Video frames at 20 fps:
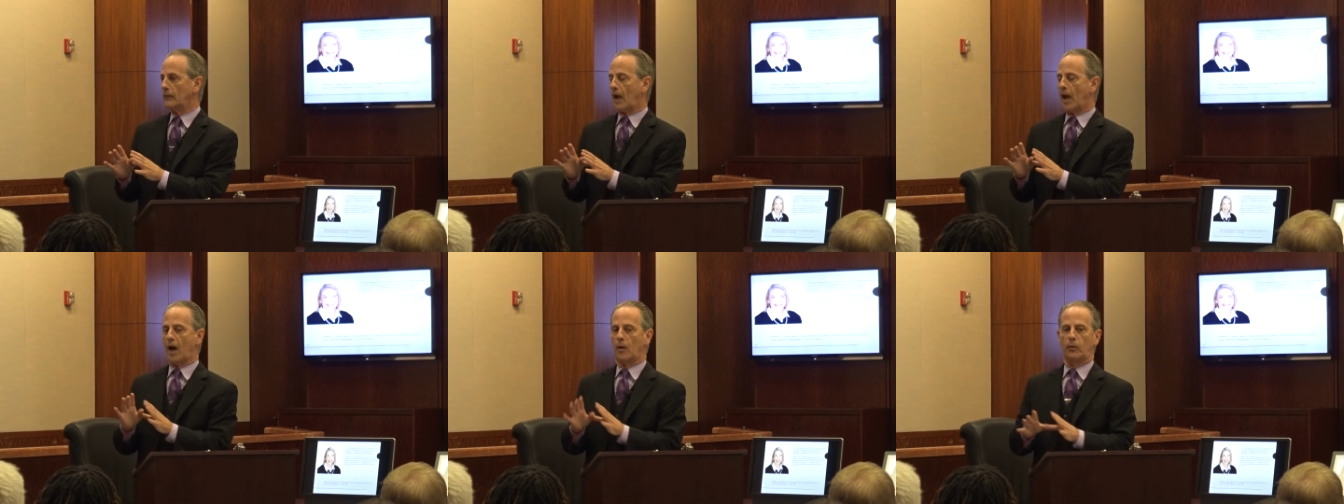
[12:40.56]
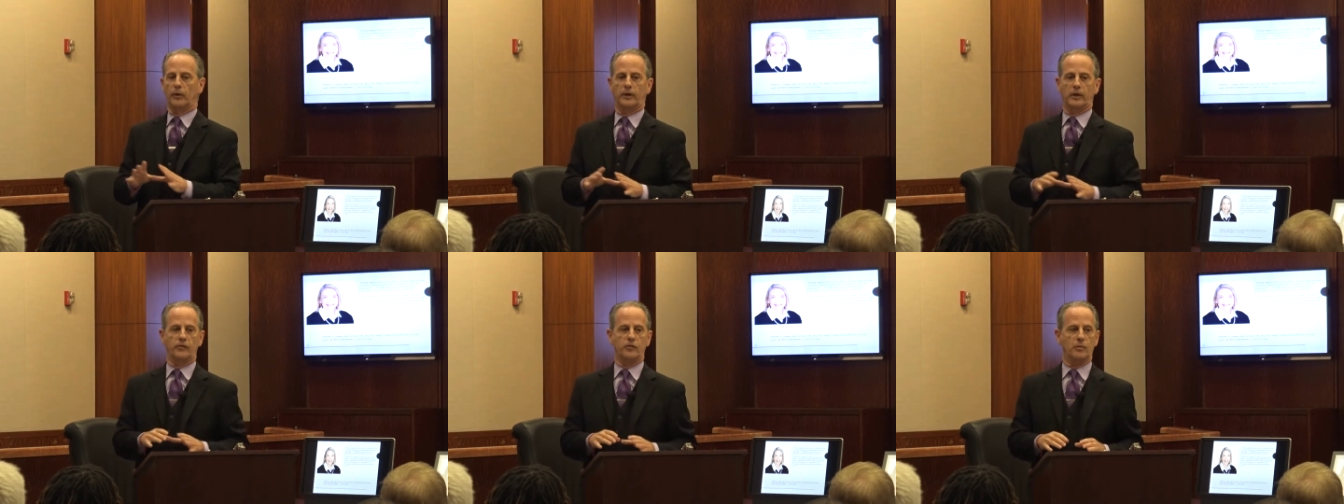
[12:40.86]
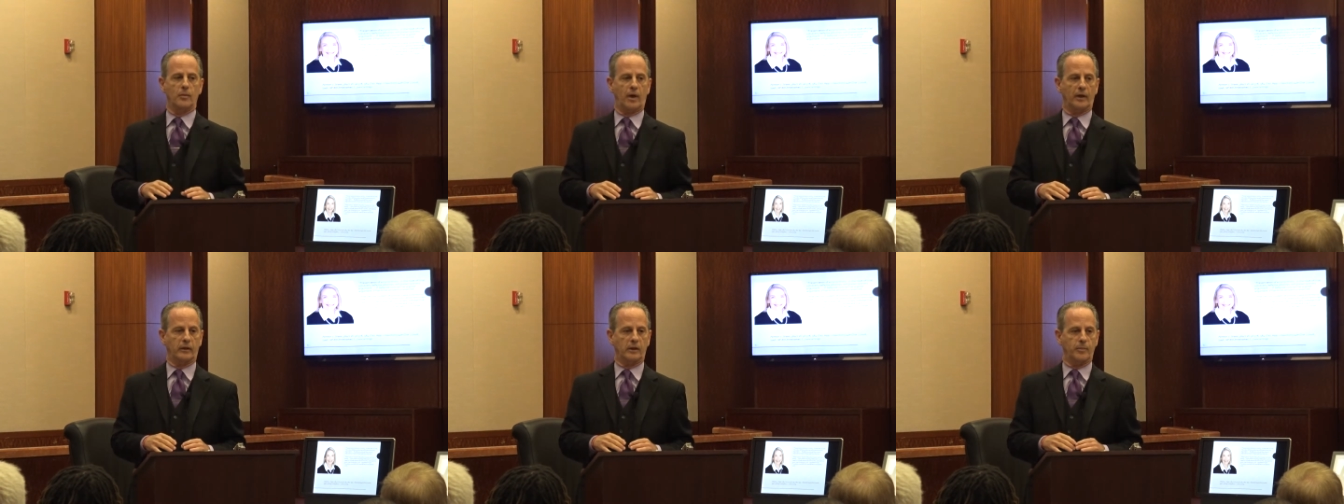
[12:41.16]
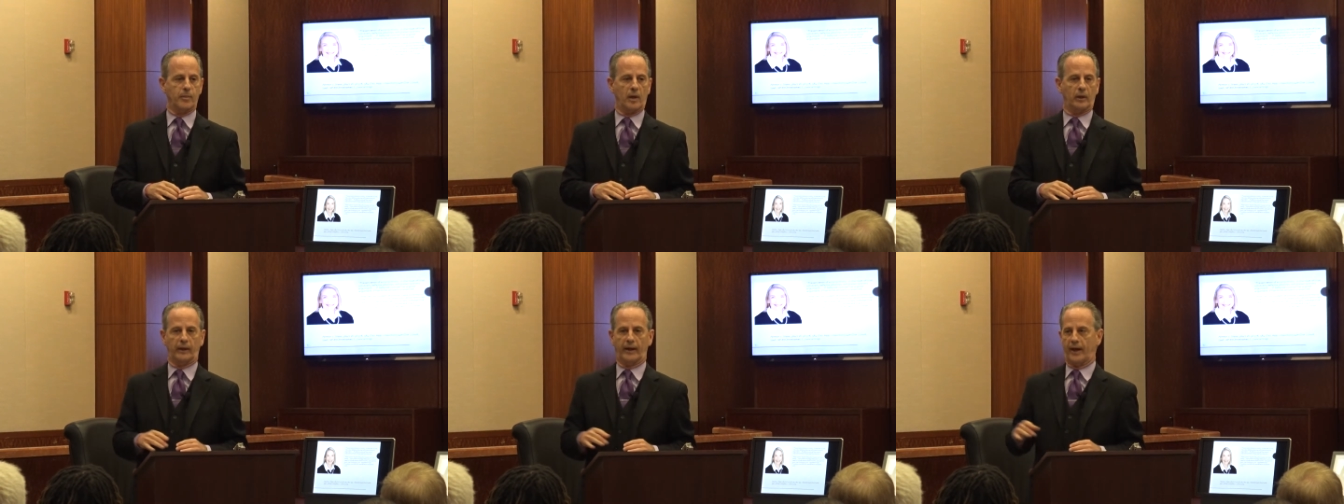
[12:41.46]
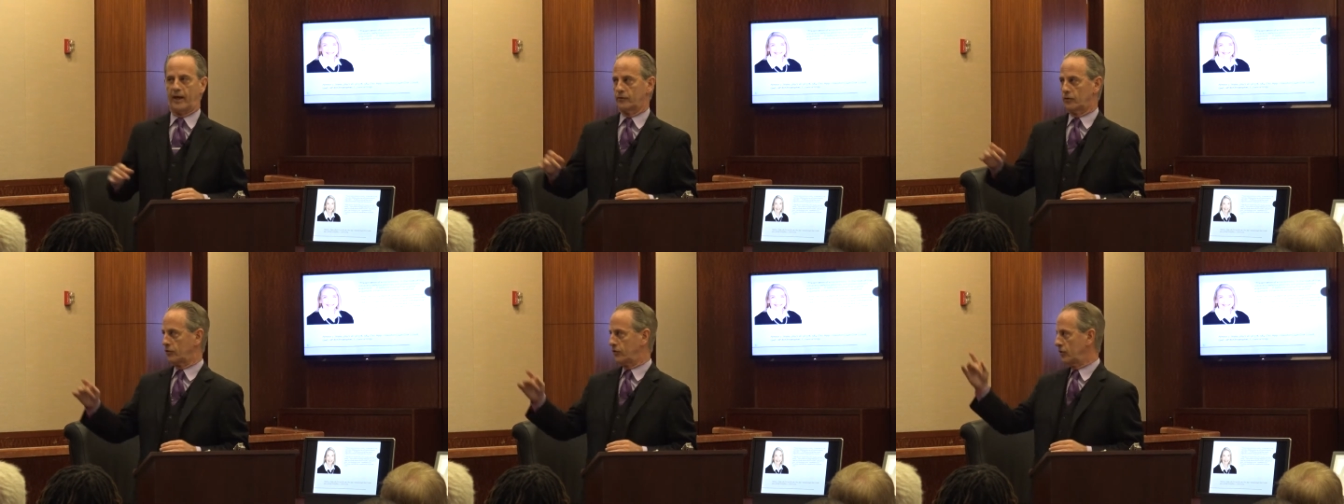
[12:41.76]
I will give you my email
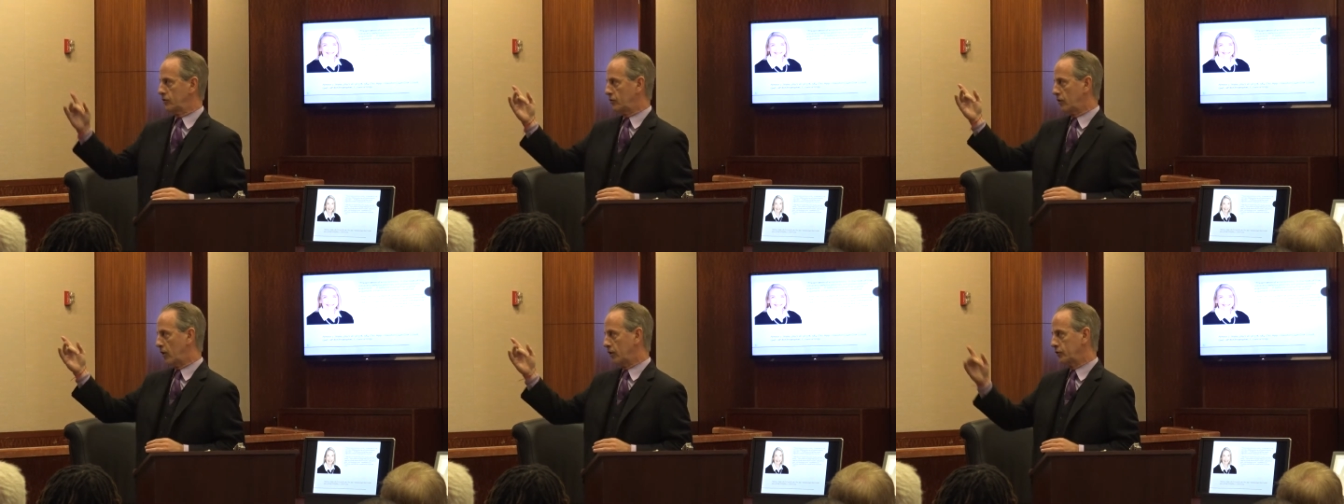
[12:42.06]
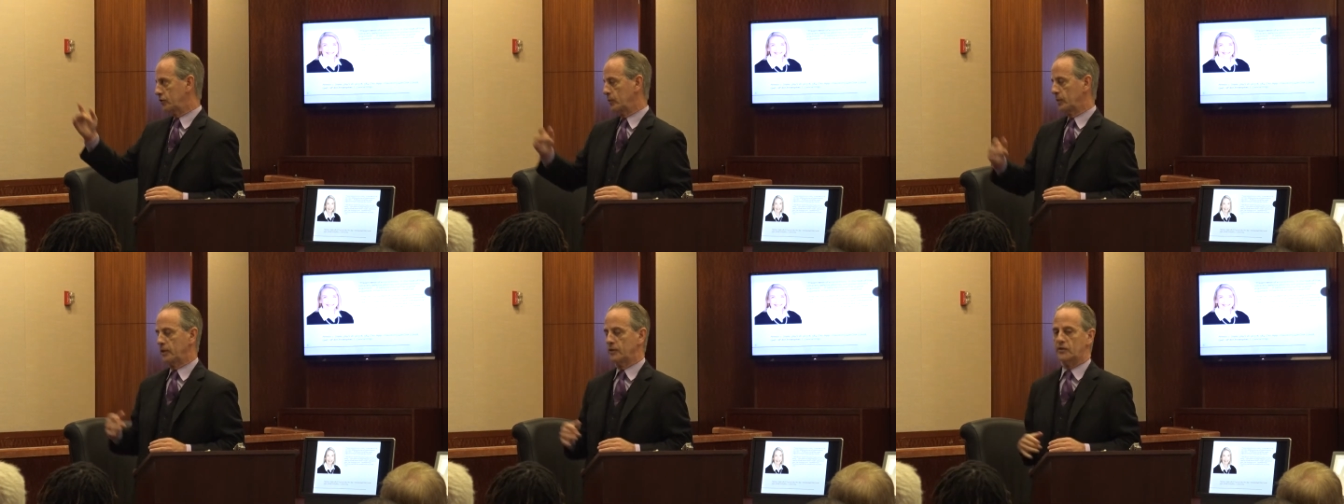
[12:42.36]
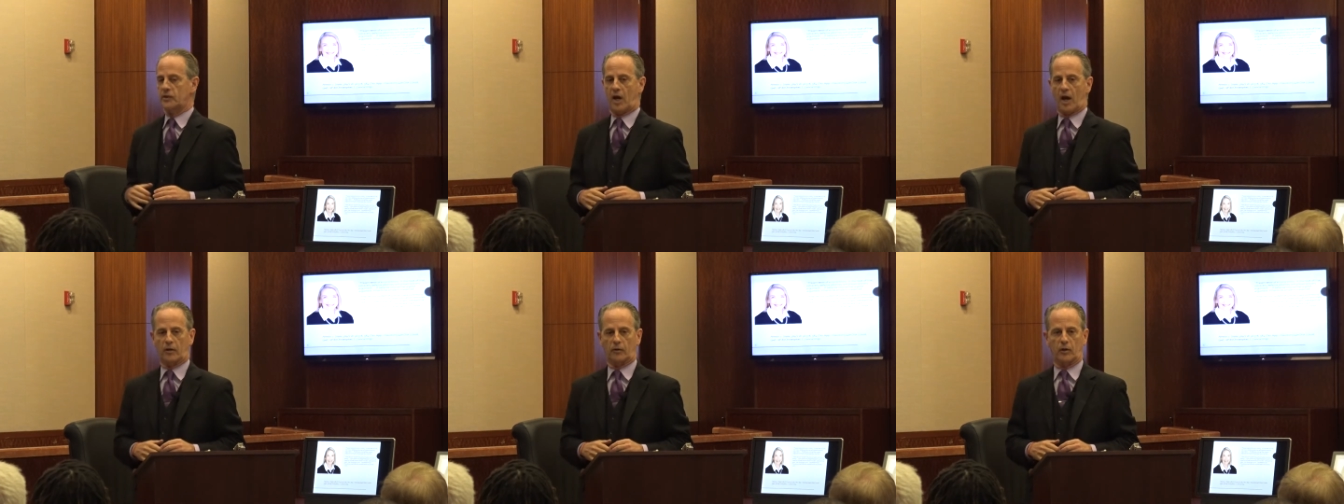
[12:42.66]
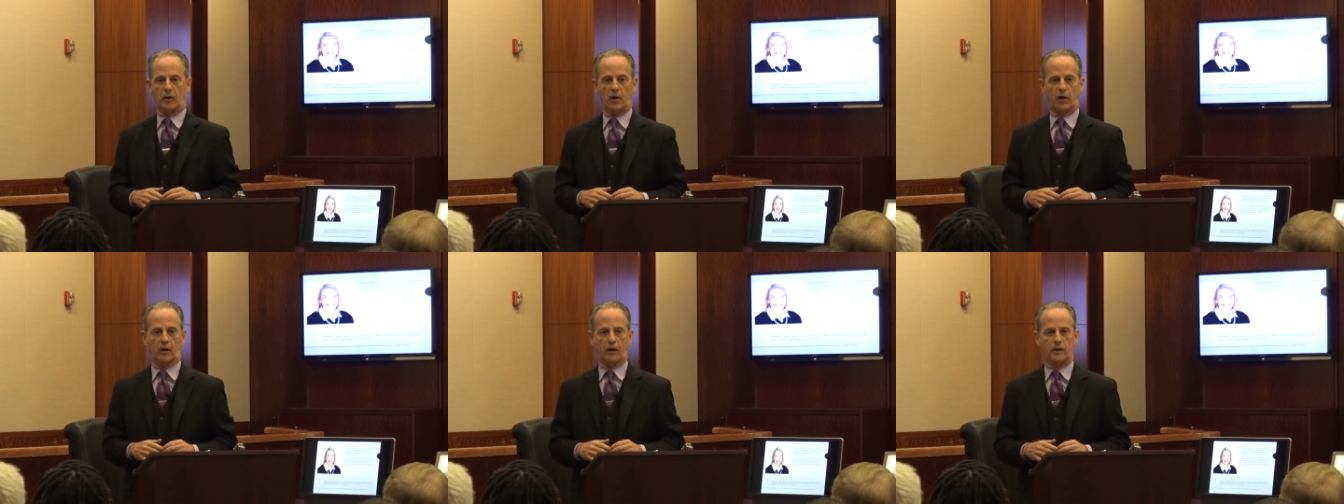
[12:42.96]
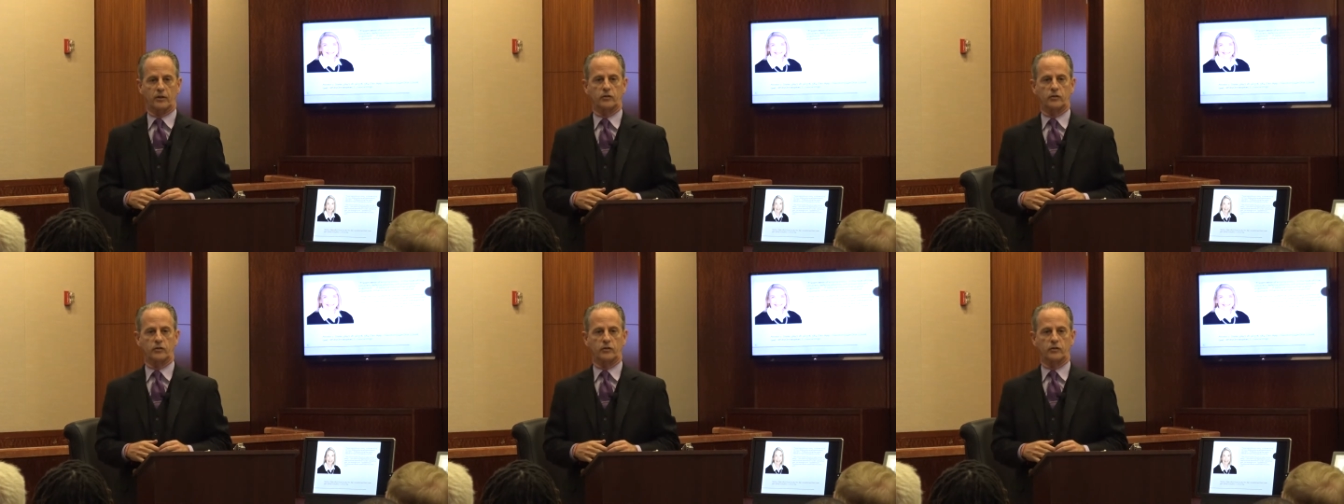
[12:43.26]
address. It's also in the title card.